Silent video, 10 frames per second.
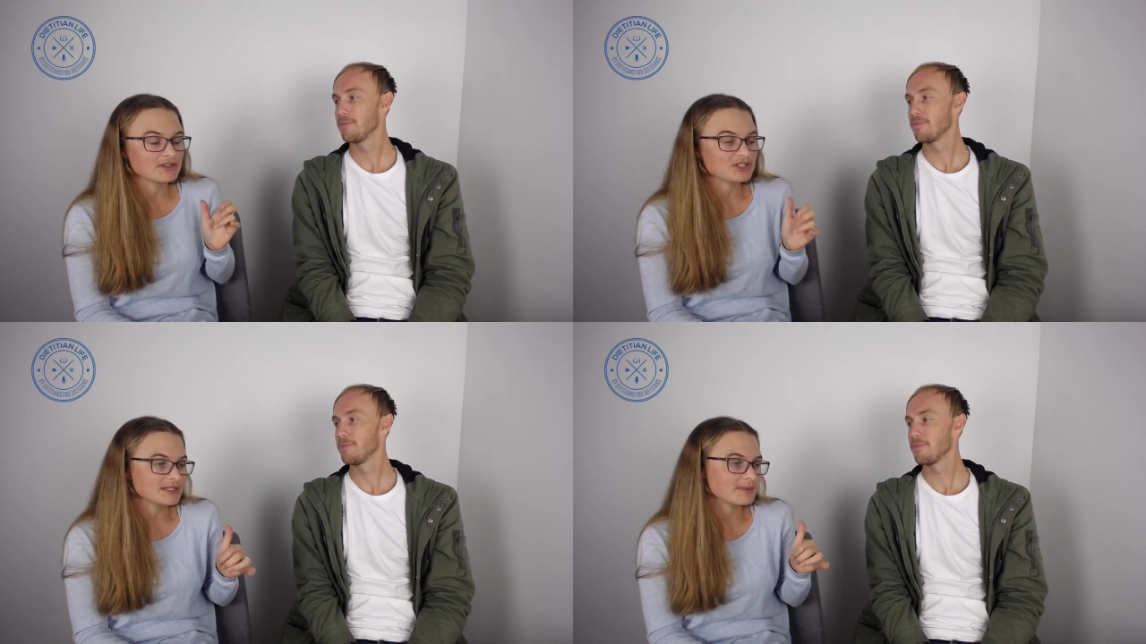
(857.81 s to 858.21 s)

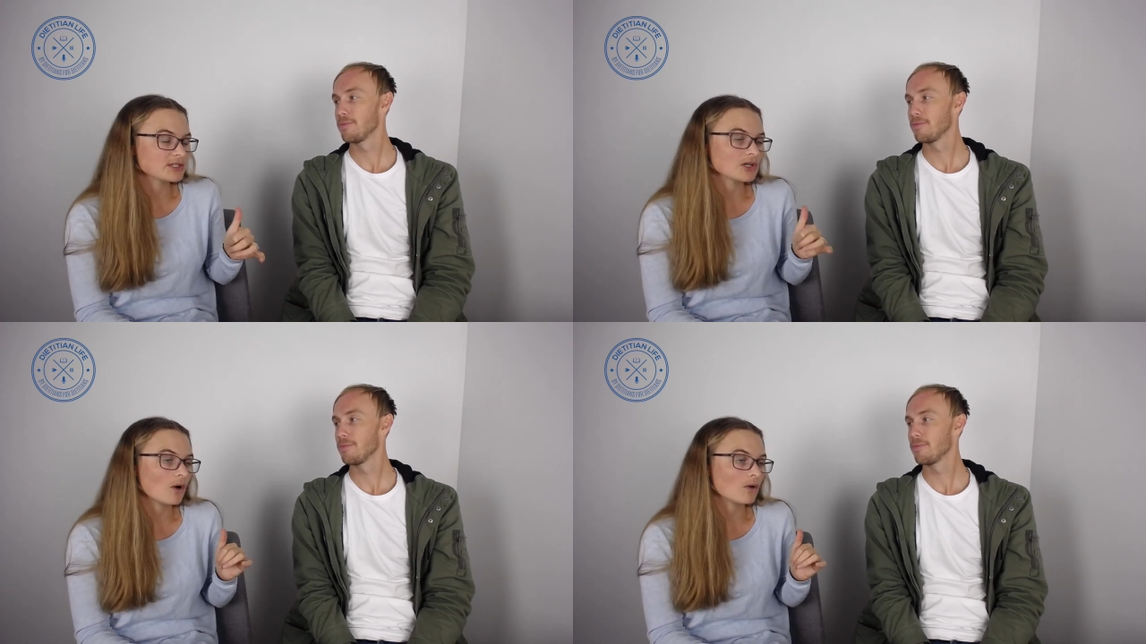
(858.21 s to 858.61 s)
Speaker 1: and she's
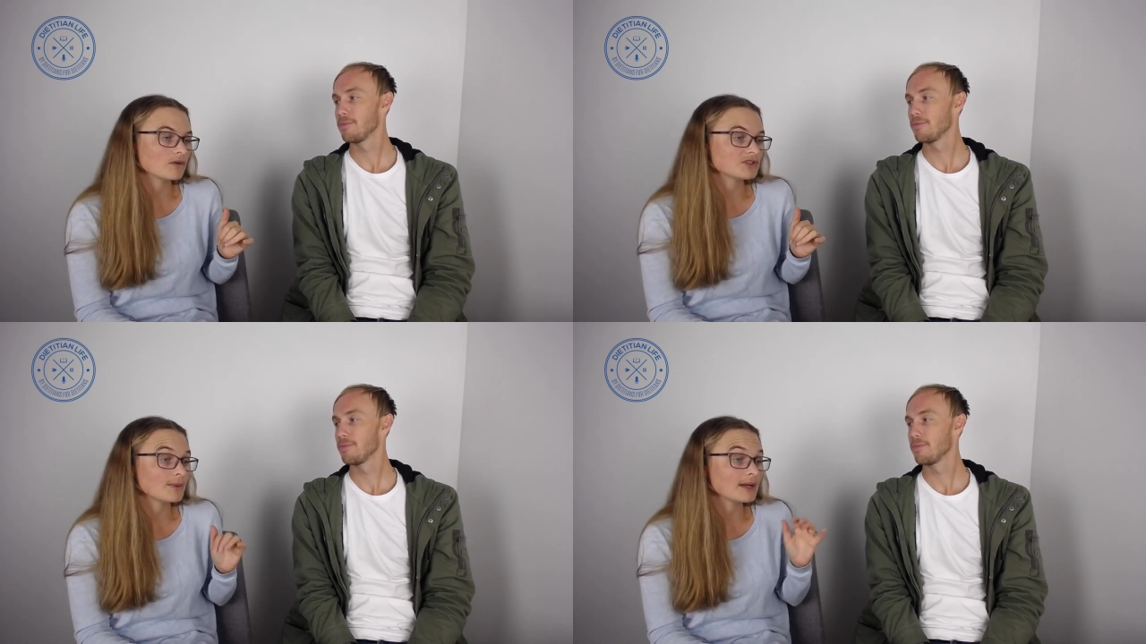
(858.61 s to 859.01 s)
been
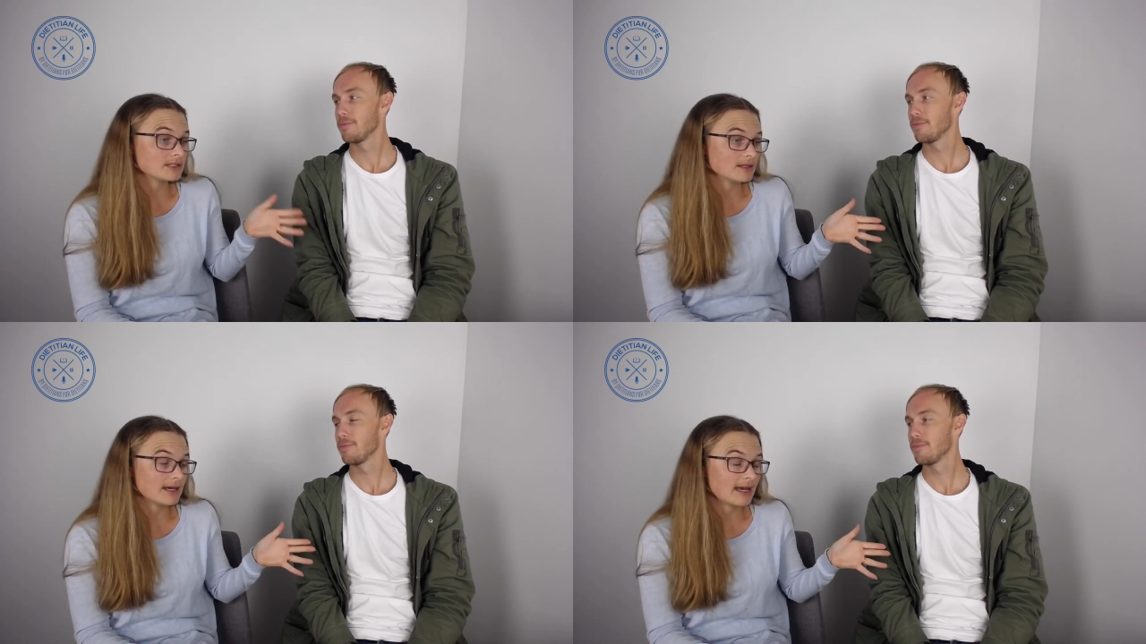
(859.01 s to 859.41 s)
told she went
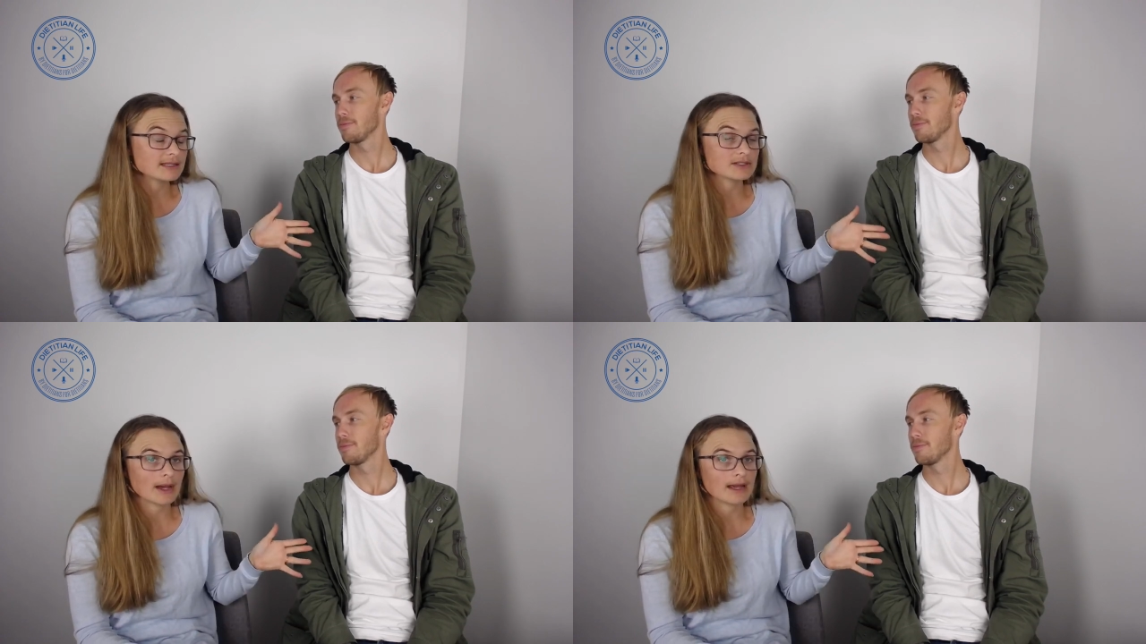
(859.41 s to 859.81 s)
to
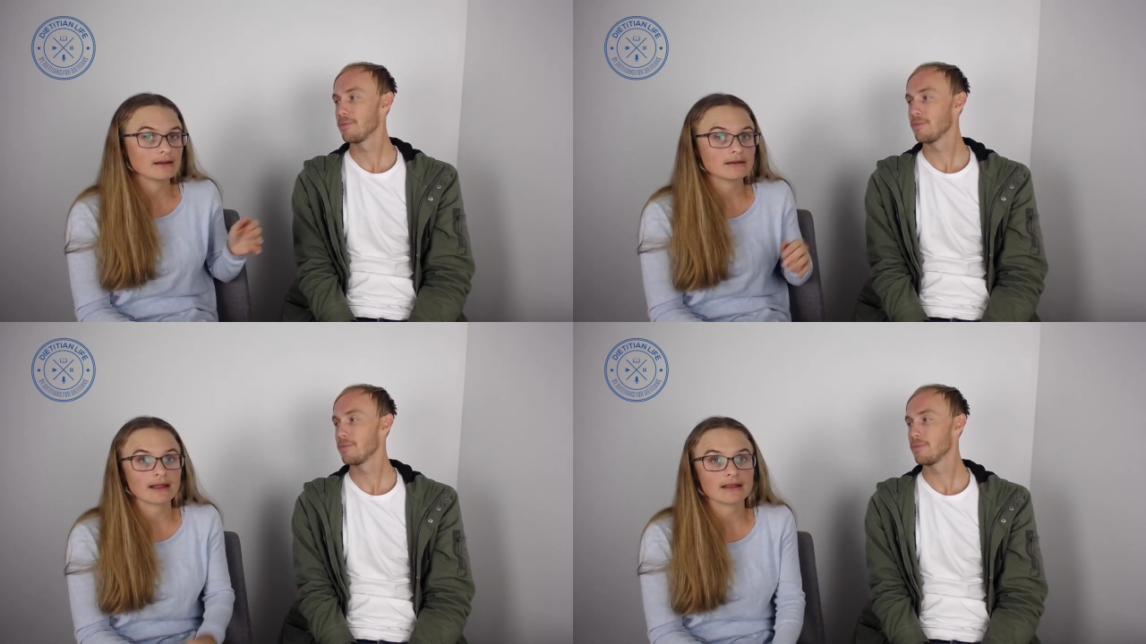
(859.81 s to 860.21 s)
Anne
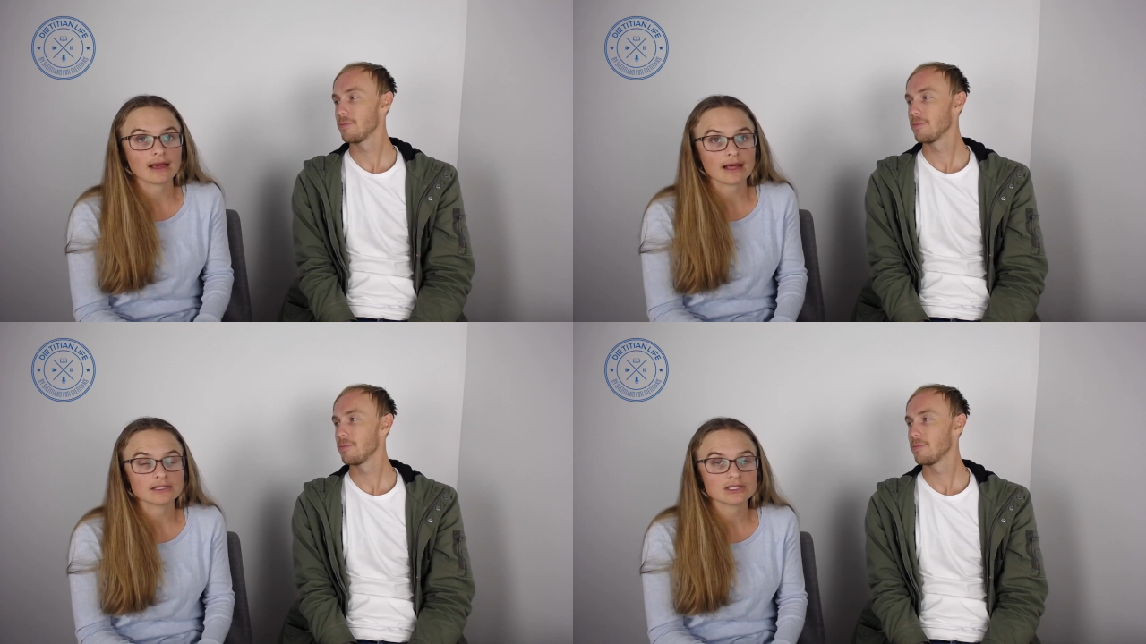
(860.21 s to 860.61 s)
Swain at the
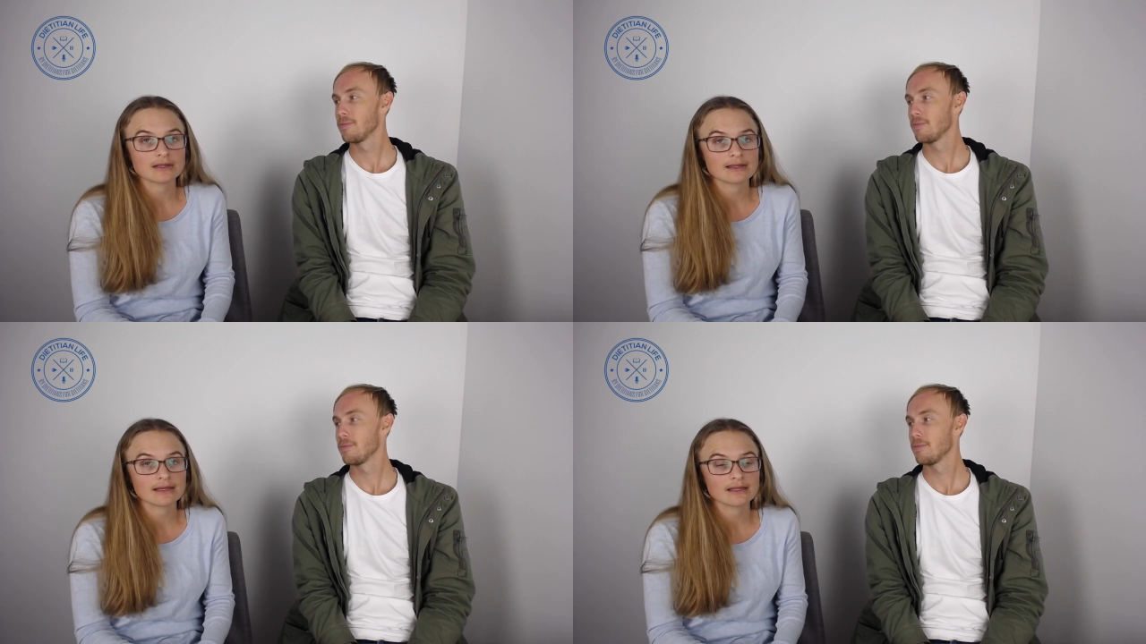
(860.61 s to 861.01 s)
allergy
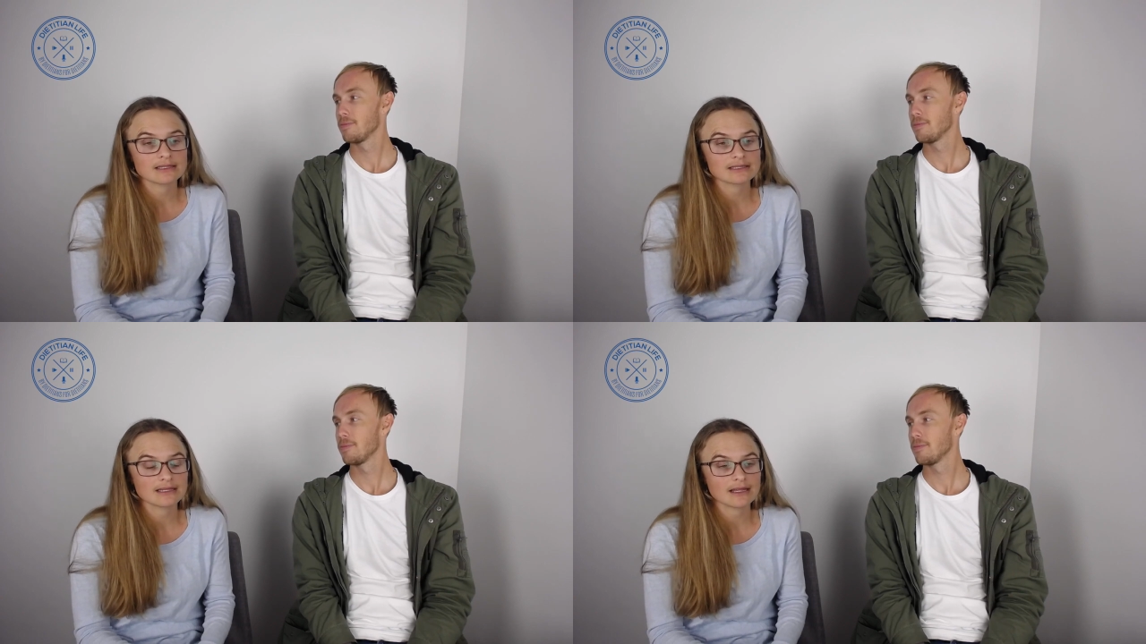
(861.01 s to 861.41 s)
clinic
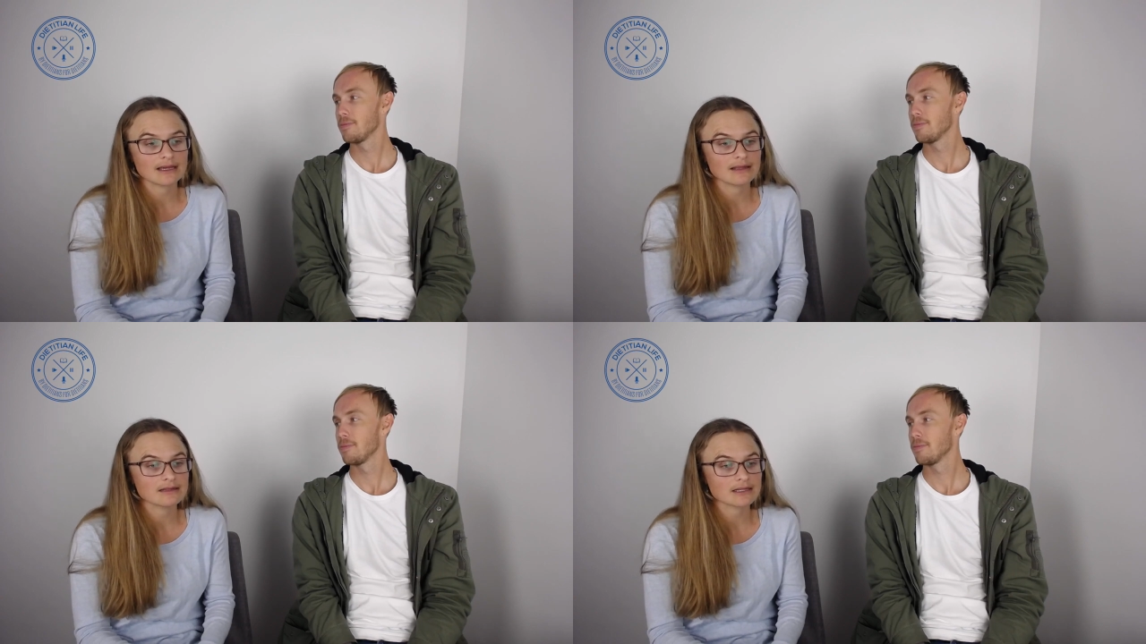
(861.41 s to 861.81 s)
in
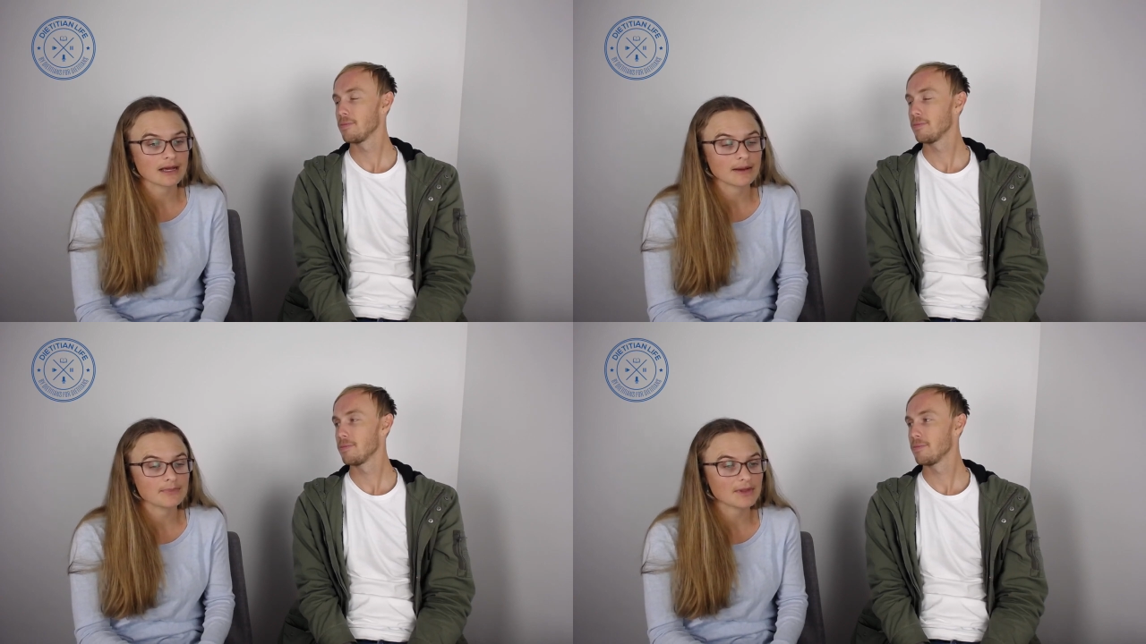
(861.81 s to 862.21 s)
Sydney, and
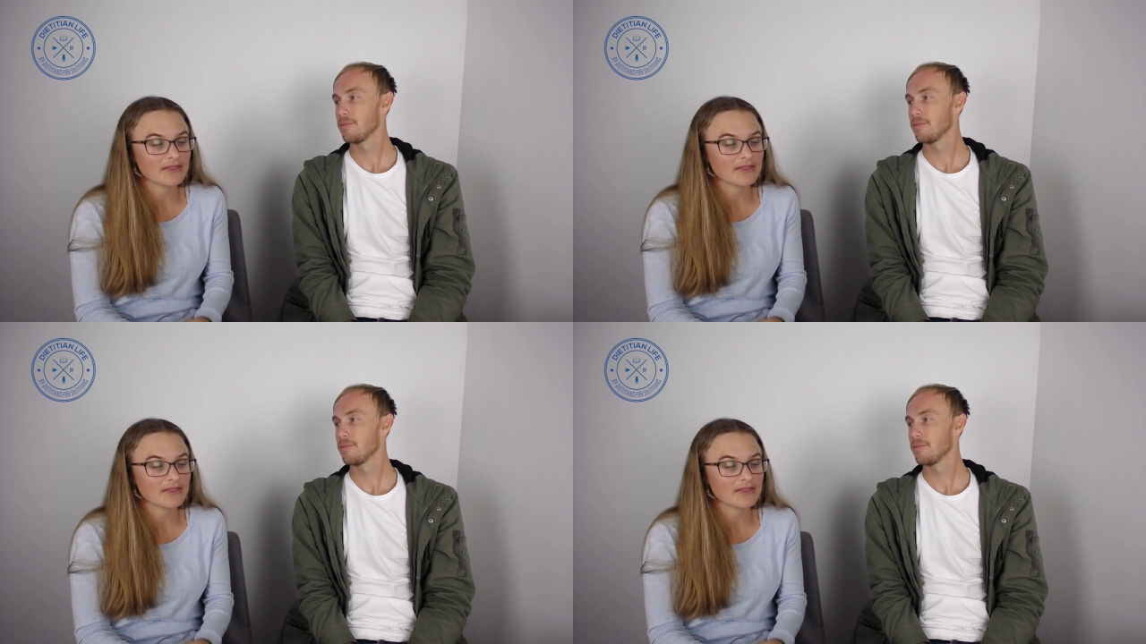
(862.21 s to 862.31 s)
um,